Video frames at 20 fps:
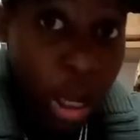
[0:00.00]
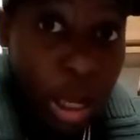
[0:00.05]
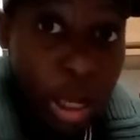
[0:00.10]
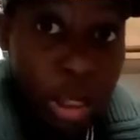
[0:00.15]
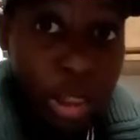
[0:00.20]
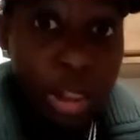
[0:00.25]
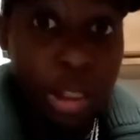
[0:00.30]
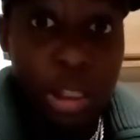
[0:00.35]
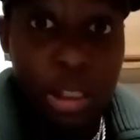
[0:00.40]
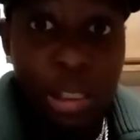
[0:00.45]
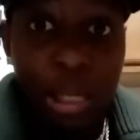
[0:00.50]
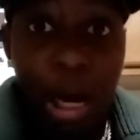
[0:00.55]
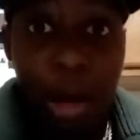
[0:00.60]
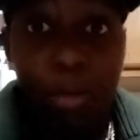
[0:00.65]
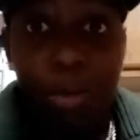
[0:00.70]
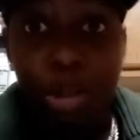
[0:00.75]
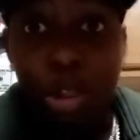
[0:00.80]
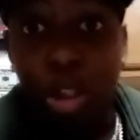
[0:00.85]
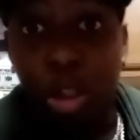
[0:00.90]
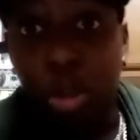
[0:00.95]
Since I
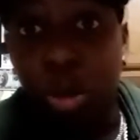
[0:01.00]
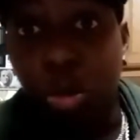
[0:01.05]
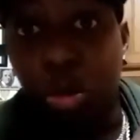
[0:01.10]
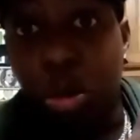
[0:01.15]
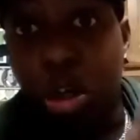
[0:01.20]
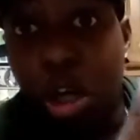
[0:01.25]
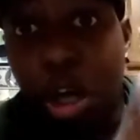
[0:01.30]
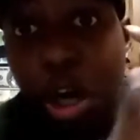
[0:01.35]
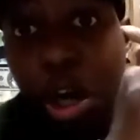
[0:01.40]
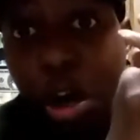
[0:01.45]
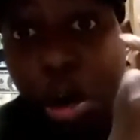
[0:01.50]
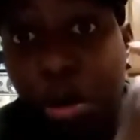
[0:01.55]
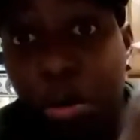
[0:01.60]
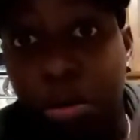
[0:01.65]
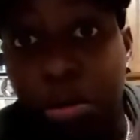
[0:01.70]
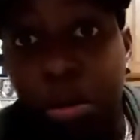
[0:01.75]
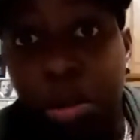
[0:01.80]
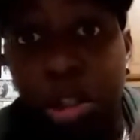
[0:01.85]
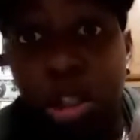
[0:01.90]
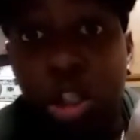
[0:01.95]
was a little girl,
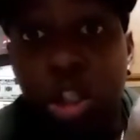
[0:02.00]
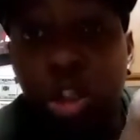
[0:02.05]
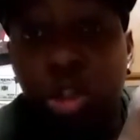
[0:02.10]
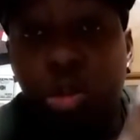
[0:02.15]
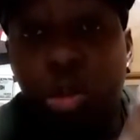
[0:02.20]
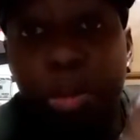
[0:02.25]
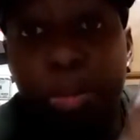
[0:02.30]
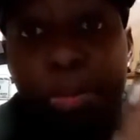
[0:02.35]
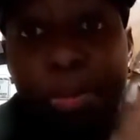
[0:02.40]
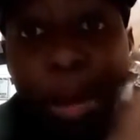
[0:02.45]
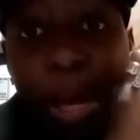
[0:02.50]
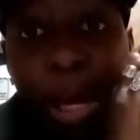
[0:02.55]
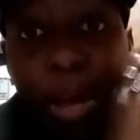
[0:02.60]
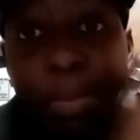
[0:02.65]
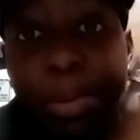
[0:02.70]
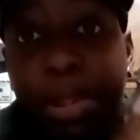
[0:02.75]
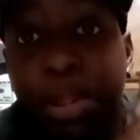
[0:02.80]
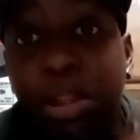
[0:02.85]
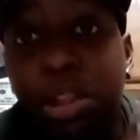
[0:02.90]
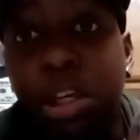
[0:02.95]
shrimp
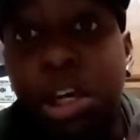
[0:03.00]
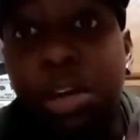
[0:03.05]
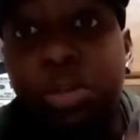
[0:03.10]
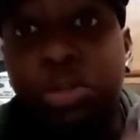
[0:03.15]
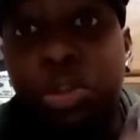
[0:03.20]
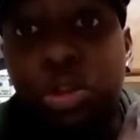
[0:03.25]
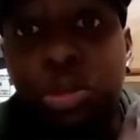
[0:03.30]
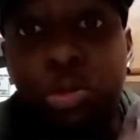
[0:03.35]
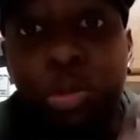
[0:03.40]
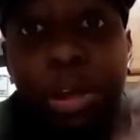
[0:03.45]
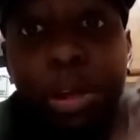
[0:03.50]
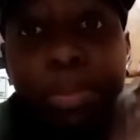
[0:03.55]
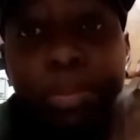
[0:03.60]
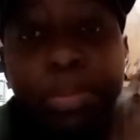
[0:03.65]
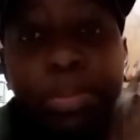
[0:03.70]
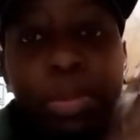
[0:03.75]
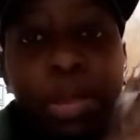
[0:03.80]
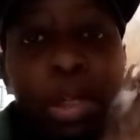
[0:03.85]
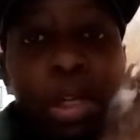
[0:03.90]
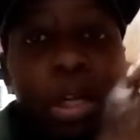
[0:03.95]
baby, love shrimp.
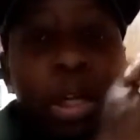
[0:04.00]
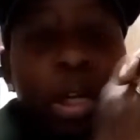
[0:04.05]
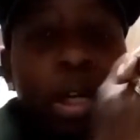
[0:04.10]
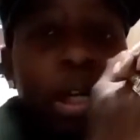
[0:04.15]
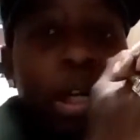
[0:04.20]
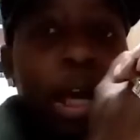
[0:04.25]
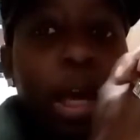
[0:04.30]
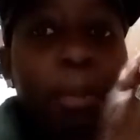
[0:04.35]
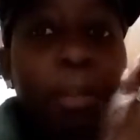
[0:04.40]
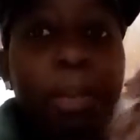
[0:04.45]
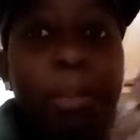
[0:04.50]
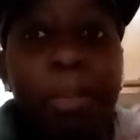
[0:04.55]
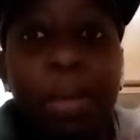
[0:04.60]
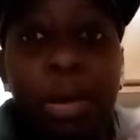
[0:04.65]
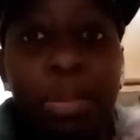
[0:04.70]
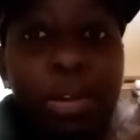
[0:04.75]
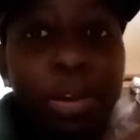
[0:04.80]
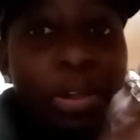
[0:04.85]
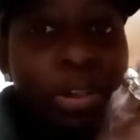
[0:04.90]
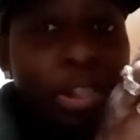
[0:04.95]
Okay, my
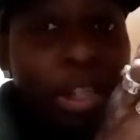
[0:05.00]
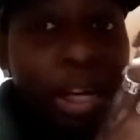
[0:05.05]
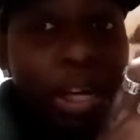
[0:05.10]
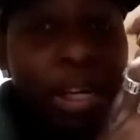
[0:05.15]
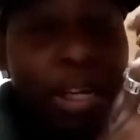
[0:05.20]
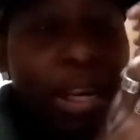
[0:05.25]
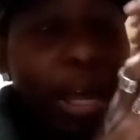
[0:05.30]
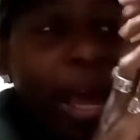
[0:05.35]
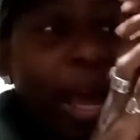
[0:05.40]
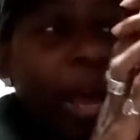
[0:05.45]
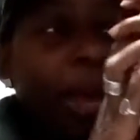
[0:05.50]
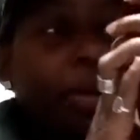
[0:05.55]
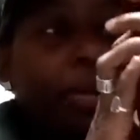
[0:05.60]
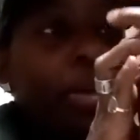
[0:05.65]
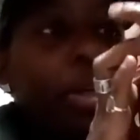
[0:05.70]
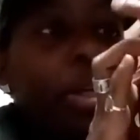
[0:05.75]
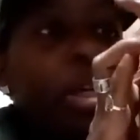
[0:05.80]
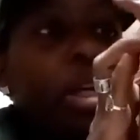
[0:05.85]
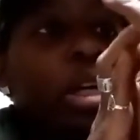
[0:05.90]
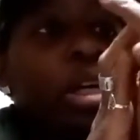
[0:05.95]
mother will tell you that.
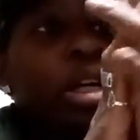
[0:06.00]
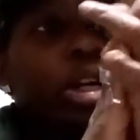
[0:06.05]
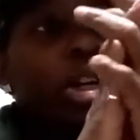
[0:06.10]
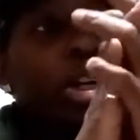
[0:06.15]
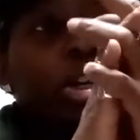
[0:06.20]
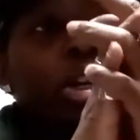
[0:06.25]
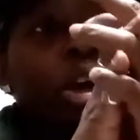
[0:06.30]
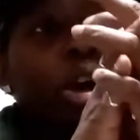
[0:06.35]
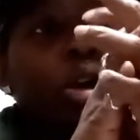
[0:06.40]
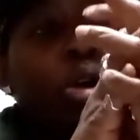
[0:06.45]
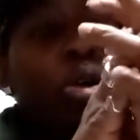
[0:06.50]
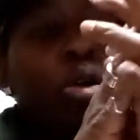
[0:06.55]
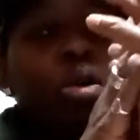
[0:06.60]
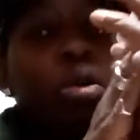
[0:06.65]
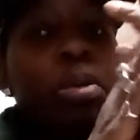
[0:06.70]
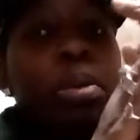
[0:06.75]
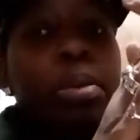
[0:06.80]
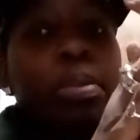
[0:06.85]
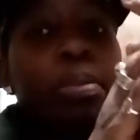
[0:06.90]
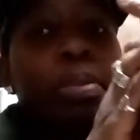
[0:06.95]

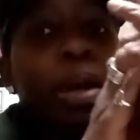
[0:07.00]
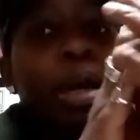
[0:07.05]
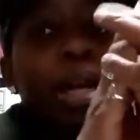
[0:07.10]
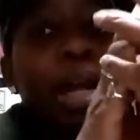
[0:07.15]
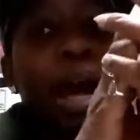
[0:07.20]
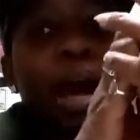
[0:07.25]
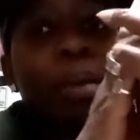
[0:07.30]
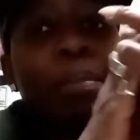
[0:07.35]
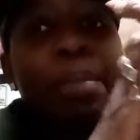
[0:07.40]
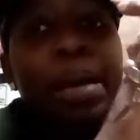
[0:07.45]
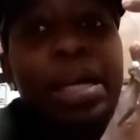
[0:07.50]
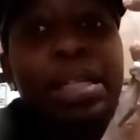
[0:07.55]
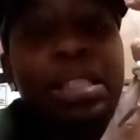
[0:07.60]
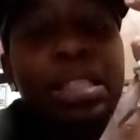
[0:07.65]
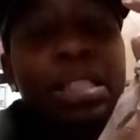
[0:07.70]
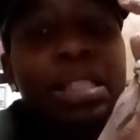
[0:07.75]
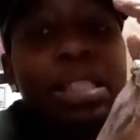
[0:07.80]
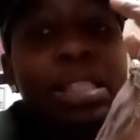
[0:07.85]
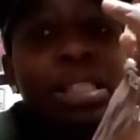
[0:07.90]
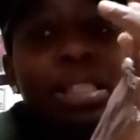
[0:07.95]
But I
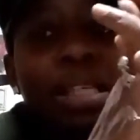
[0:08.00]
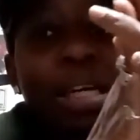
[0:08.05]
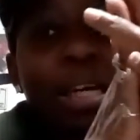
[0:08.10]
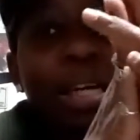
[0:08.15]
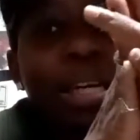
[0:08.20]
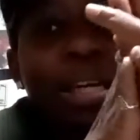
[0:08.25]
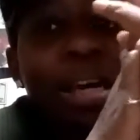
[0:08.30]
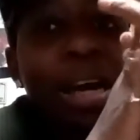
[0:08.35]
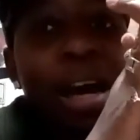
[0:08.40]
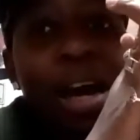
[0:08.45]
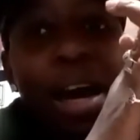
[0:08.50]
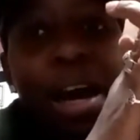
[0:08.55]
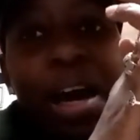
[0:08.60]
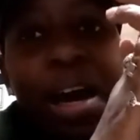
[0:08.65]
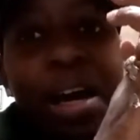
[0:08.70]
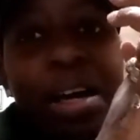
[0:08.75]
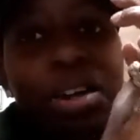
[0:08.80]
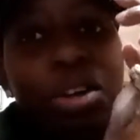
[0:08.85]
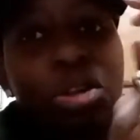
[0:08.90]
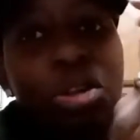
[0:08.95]
basically said,
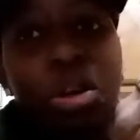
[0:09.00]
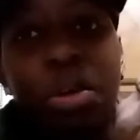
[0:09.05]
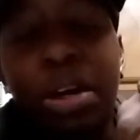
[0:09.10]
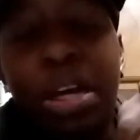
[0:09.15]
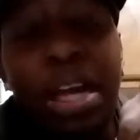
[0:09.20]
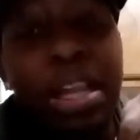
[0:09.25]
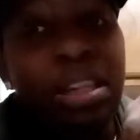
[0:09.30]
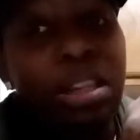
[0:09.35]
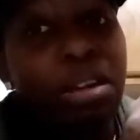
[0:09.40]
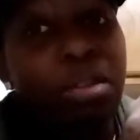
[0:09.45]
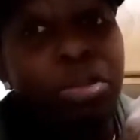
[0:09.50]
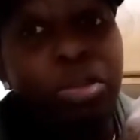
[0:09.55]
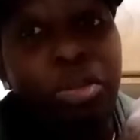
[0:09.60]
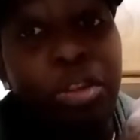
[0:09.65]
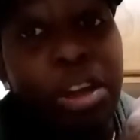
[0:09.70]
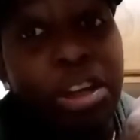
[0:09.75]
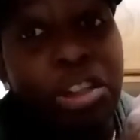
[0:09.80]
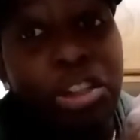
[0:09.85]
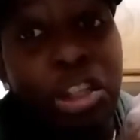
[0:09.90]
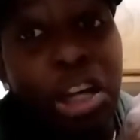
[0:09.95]
nah, and I love
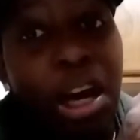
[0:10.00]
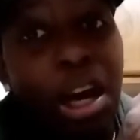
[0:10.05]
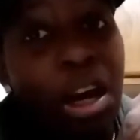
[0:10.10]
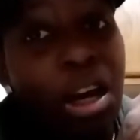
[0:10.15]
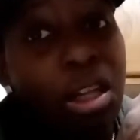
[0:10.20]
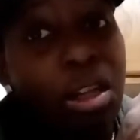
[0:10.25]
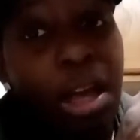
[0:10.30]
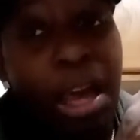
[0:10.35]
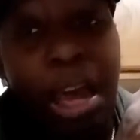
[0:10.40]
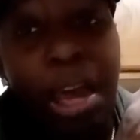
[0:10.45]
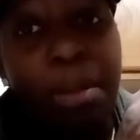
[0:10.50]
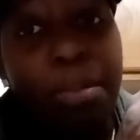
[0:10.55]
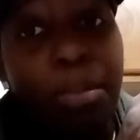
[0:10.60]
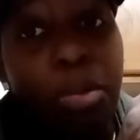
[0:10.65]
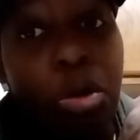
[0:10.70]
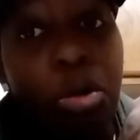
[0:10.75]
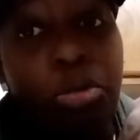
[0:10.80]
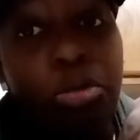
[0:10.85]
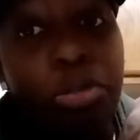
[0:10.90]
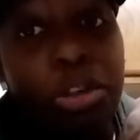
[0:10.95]
fish. I ate
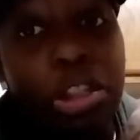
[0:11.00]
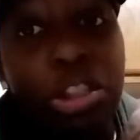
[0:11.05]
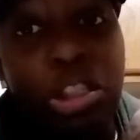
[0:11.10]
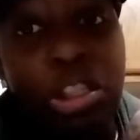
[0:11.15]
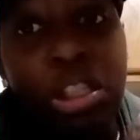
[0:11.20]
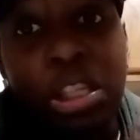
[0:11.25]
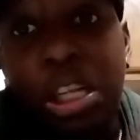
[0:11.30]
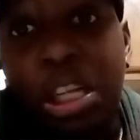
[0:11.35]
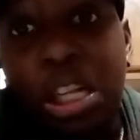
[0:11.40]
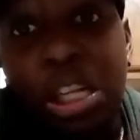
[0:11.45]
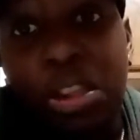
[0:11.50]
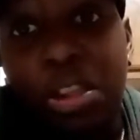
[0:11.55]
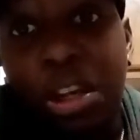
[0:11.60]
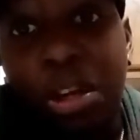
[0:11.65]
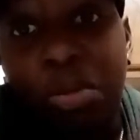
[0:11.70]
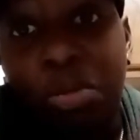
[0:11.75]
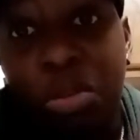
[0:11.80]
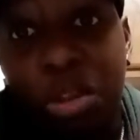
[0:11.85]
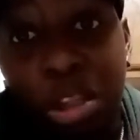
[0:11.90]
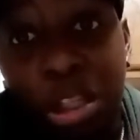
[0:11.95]
more fish than
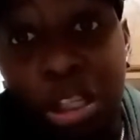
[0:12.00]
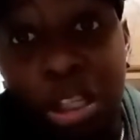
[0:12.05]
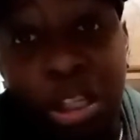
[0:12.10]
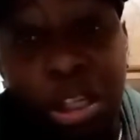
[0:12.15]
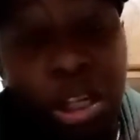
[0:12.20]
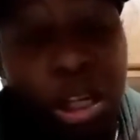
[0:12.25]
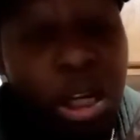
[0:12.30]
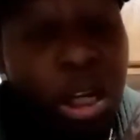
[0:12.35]
anything, really.